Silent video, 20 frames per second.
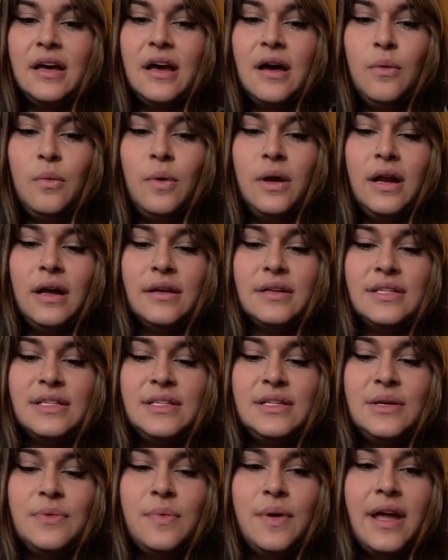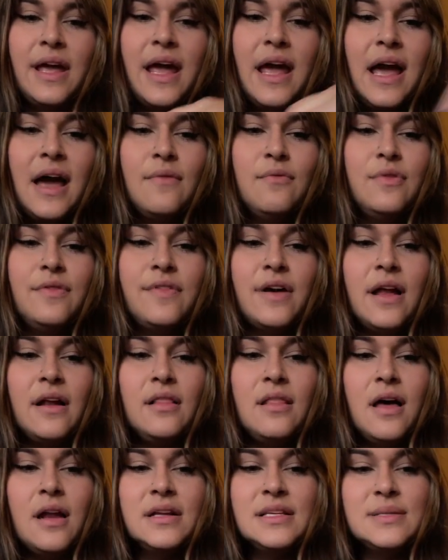What else do we have? We've got a
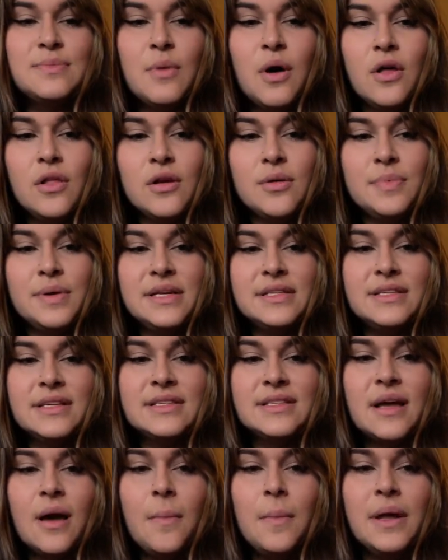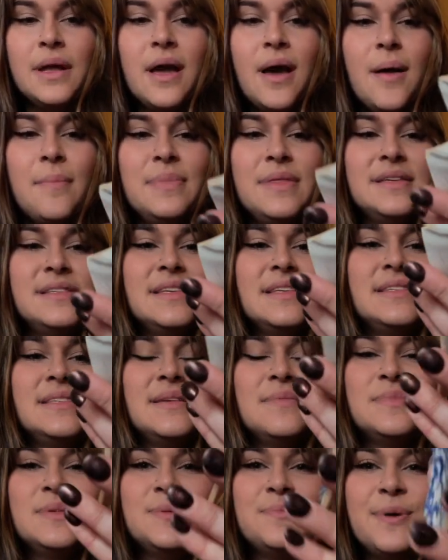lot of smaller pieces coming up. This is
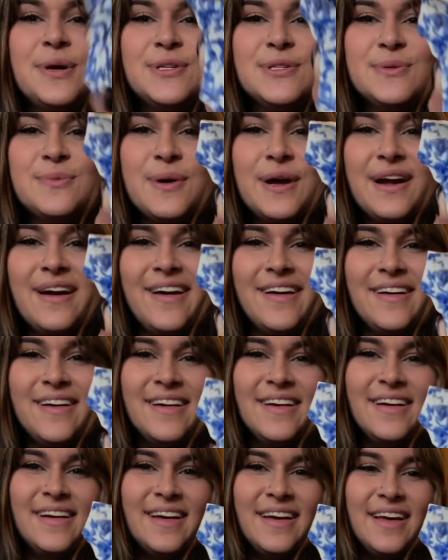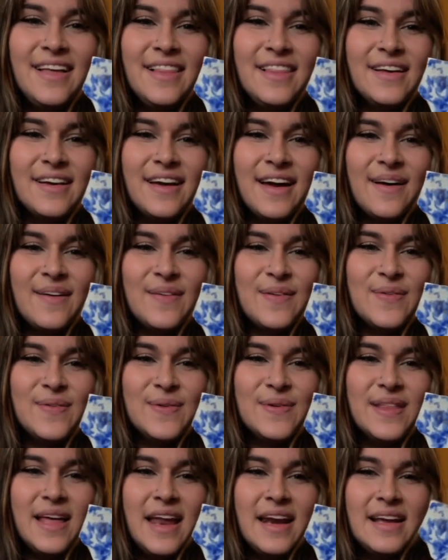some spongeware. Look how cool
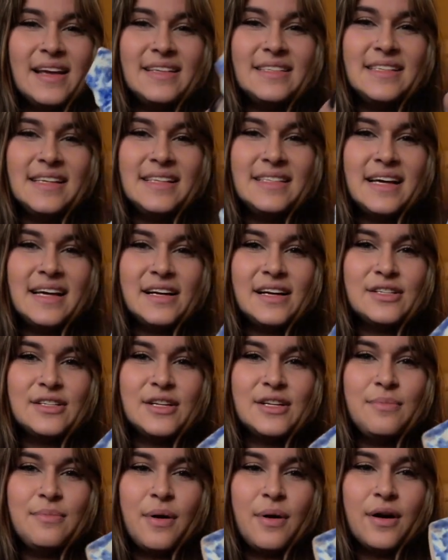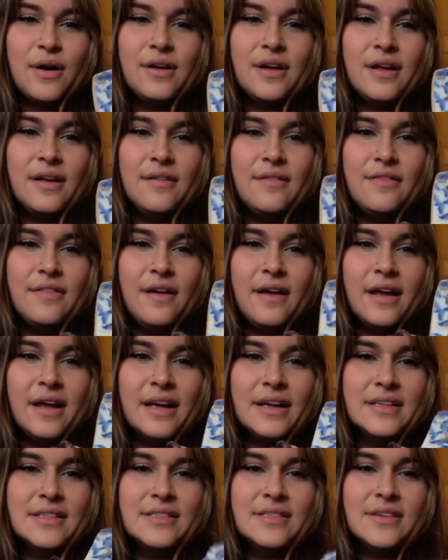that is. It's actually part of
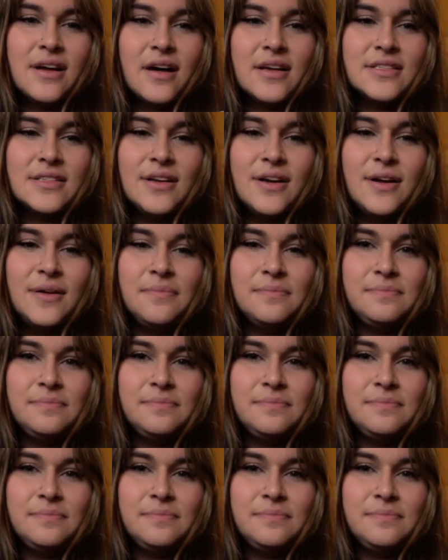a saucer,